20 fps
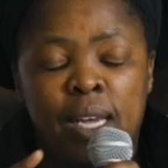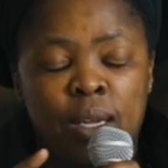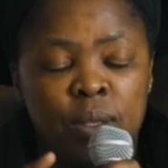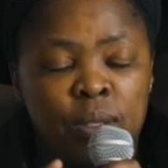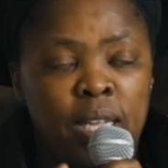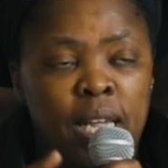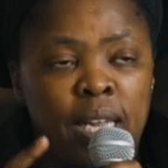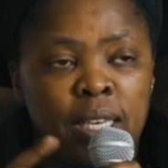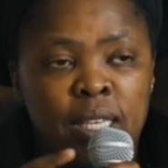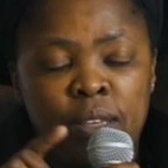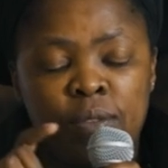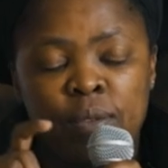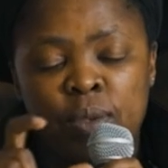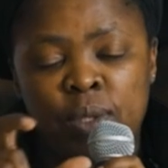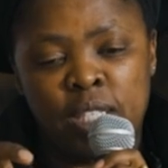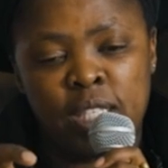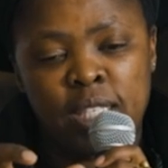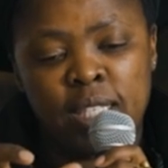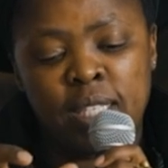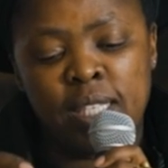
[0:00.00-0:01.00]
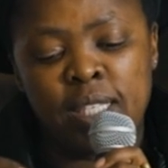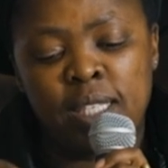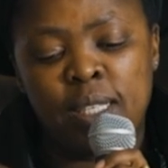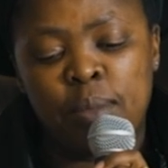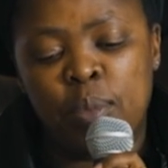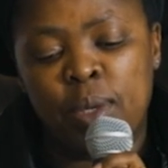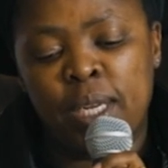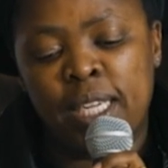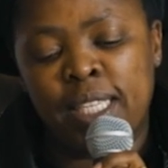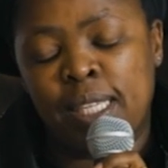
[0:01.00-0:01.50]
I'll give you just a
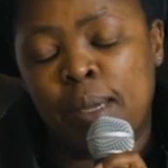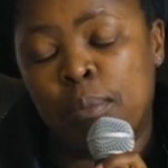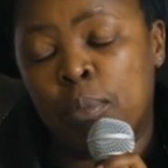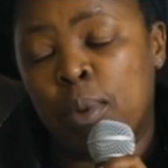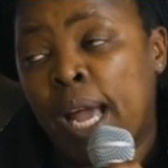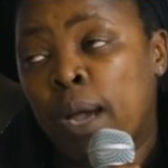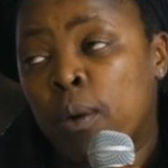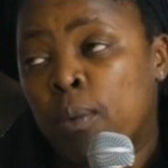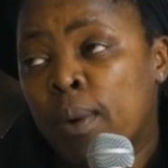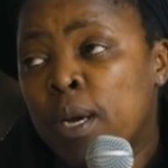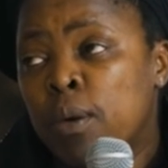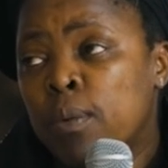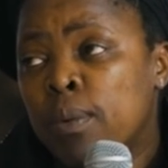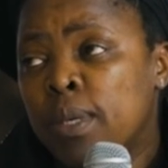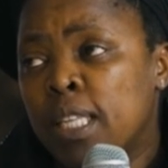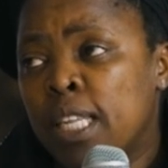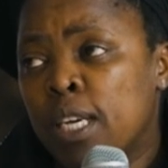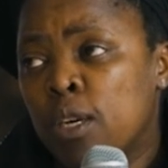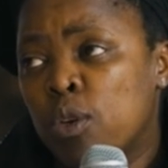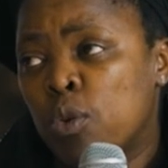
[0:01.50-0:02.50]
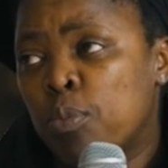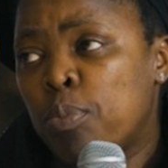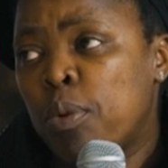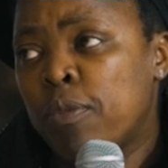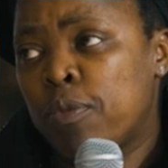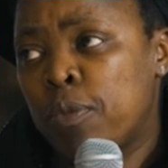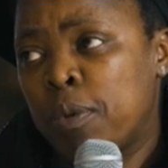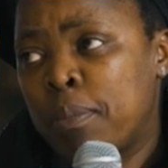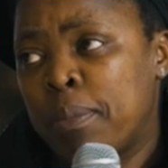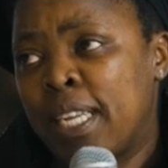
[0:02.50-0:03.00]
simple example. I work with a group
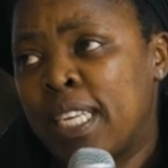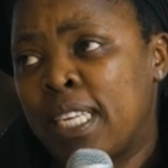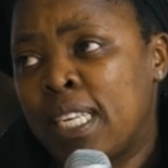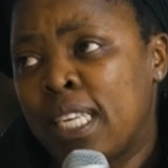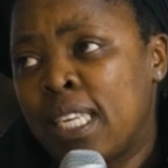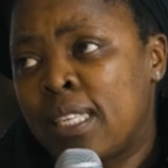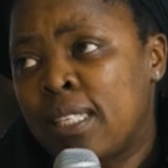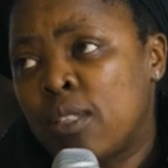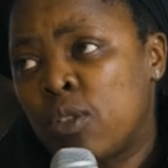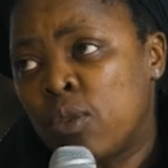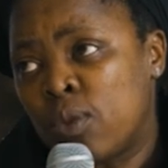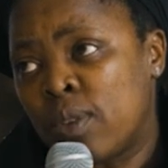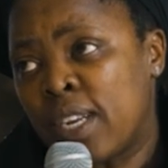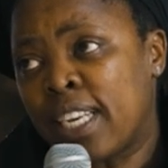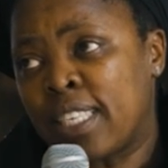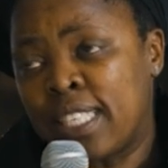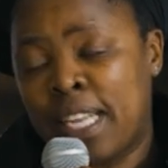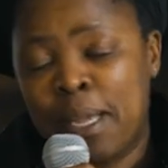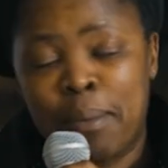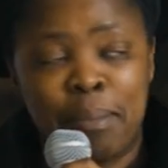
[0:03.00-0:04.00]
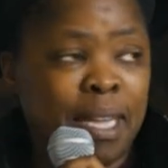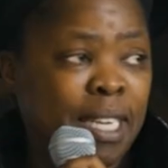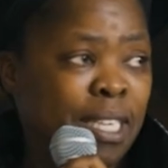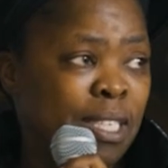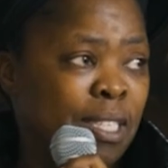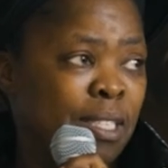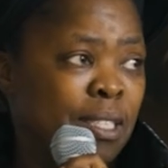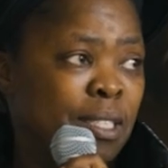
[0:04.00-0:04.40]
of women in rural Durban.